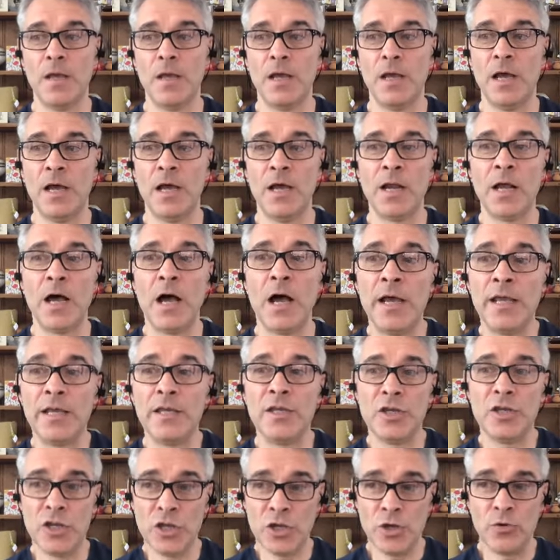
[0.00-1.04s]
and I
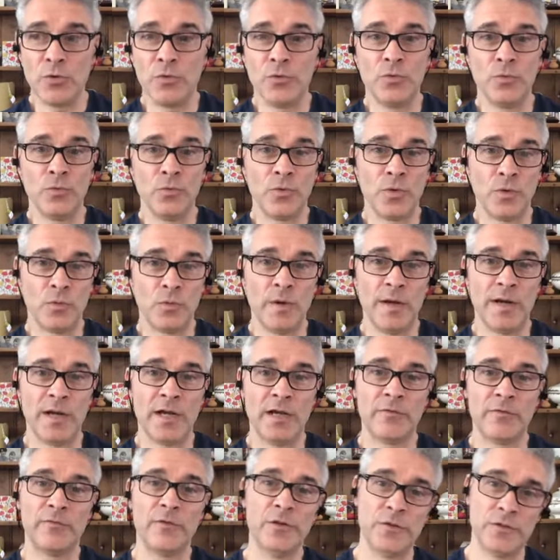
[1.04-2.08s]
knew that when I
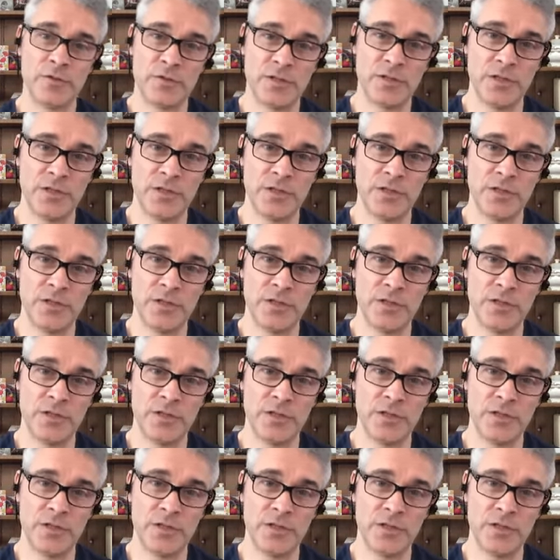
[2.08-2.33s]
flew to the